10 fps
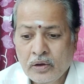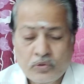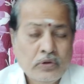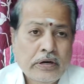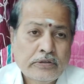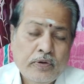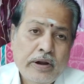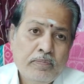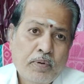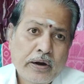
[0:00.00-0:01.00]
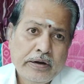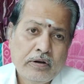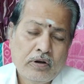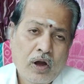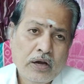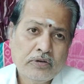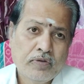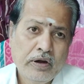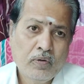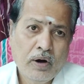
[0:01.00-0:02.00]
So that's very important. Last
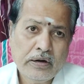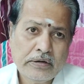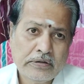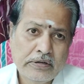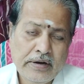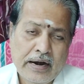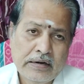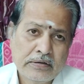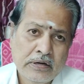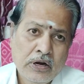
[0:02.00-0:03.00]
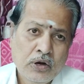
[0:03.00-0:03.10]
5 quarters results